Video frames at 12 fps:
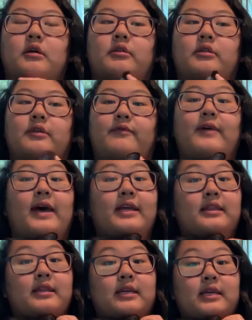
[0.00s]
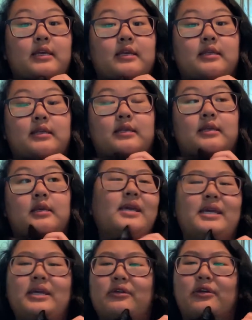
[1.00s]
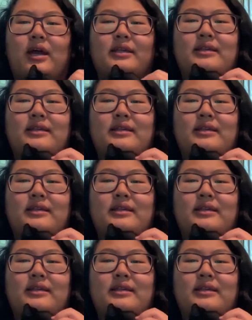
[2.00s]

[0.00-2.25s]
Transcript: the vet thinks he either got